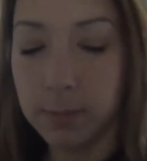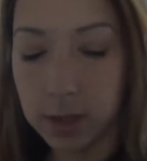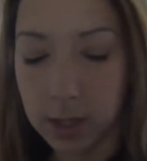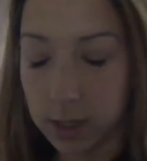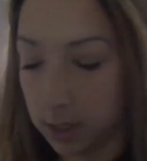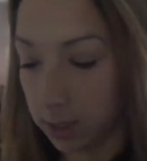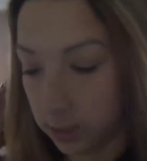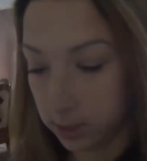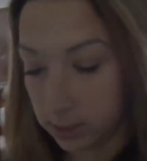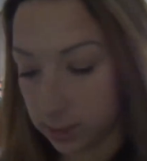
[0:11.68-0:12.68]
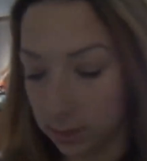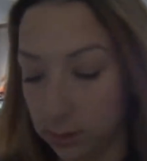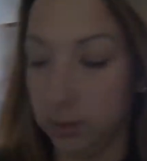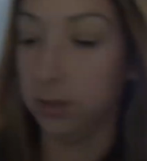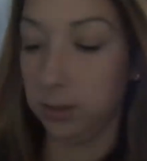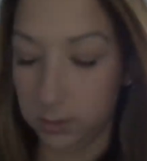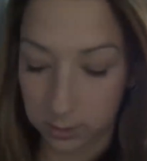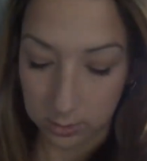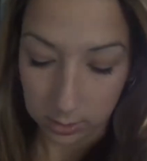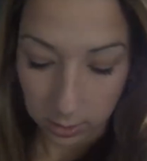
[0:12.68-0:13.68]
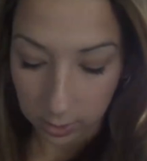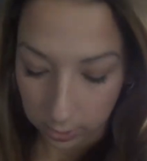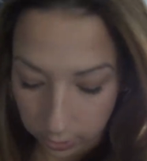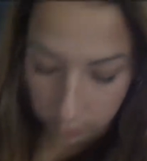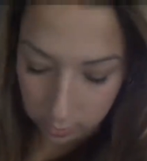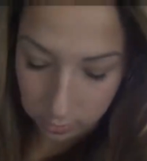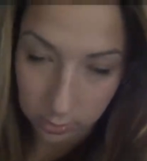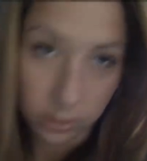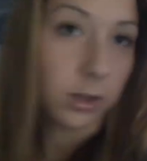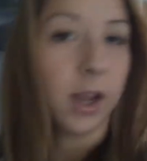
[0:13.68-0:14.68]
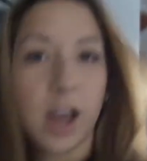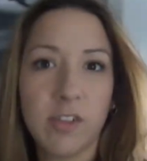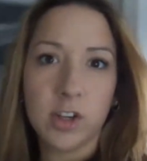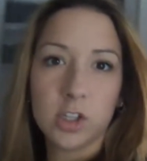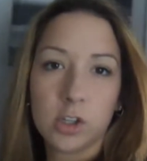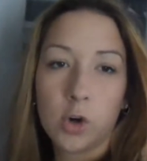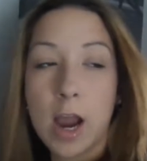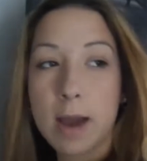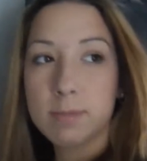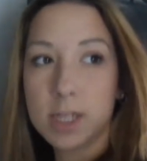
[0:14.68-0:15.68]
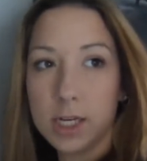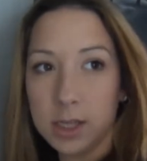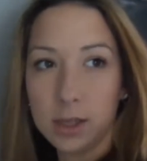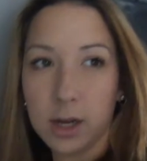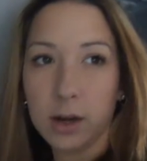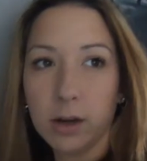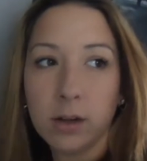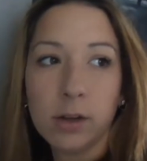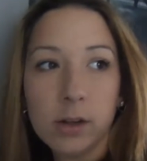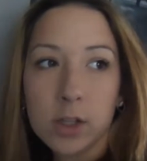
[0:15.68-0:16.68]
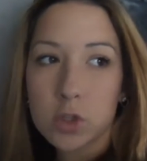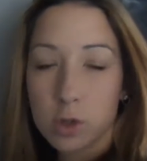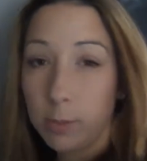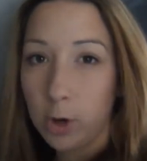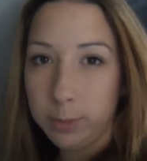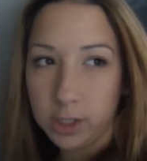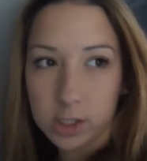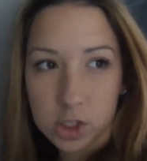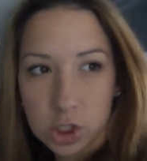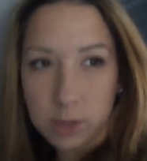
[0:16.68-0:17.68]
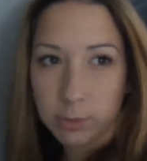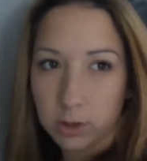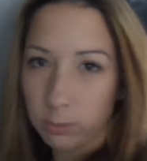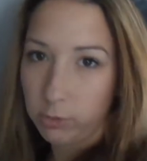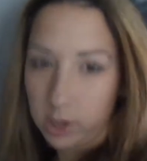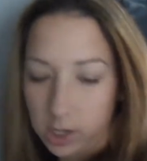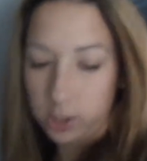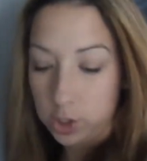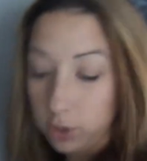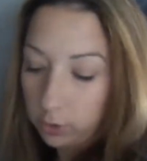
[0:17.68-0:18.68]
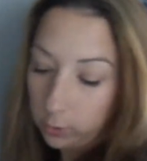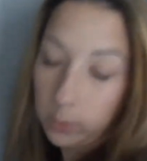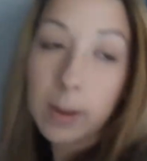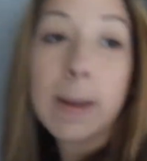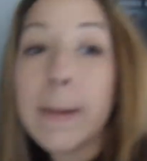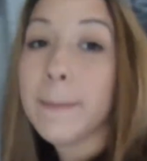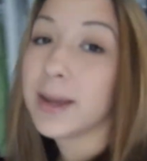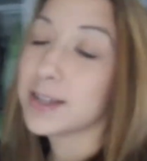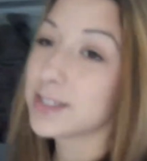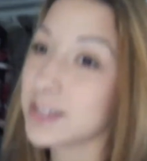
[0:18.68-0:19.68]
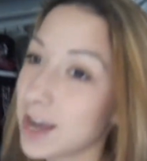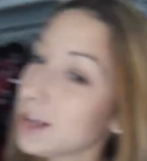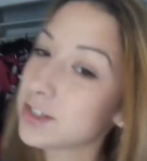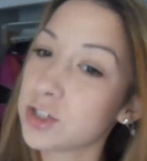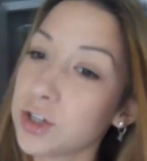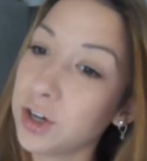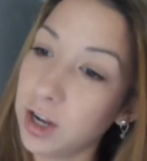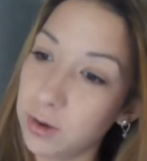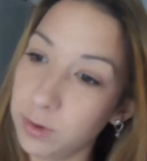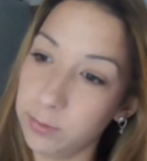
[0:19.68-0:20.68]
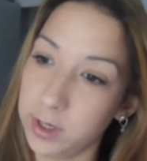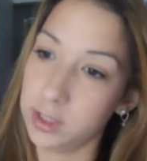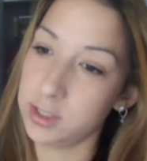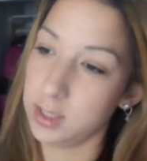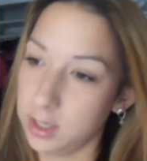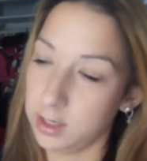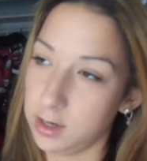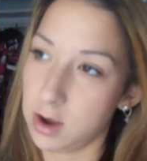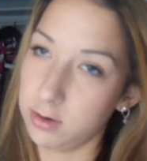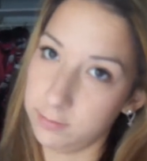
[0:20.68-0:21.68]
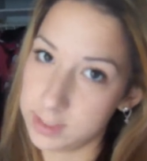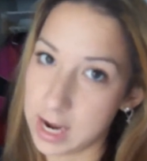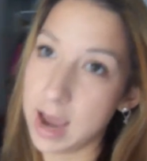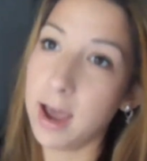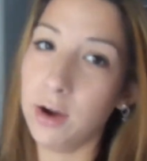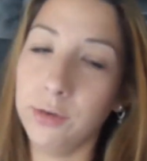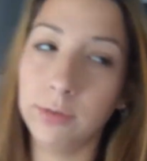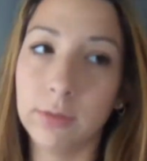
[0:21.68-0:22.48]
because I heard they have a crap ton in there, so I'm hoping it's cheaper than brand new because yesterday we went out of town